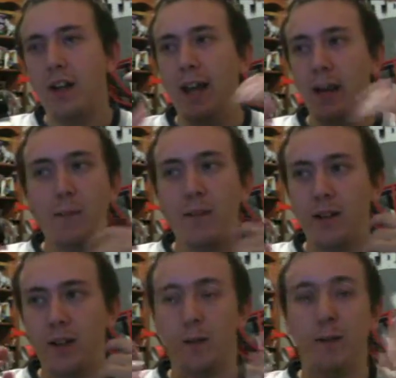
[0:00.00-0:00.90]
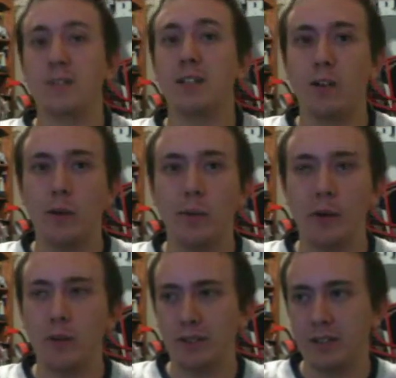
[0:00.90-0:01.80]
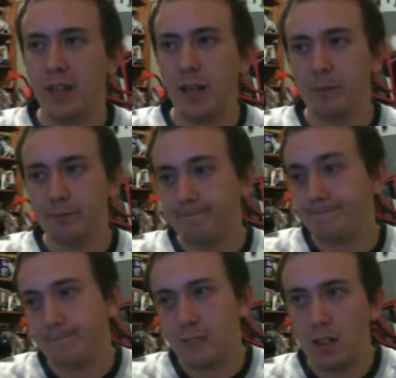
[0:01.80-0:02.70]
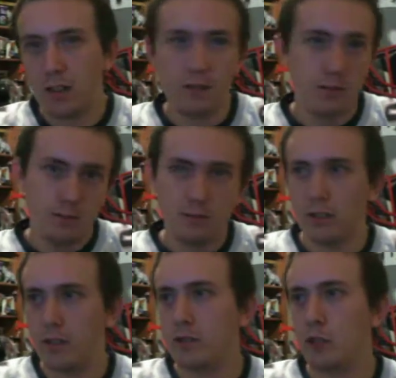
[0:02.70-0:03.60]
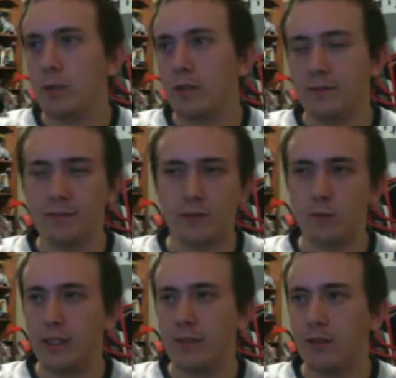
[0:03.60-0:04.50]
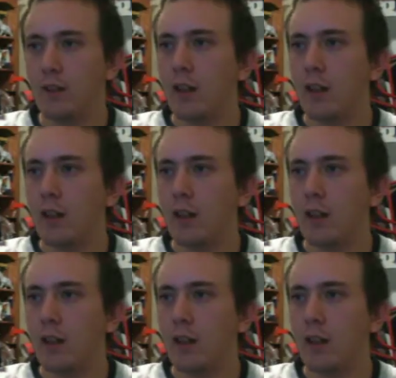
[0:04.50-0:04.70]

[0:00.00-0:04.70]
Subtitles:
and I'm going to say Green Bay wins this game. You know, sue me for whatever.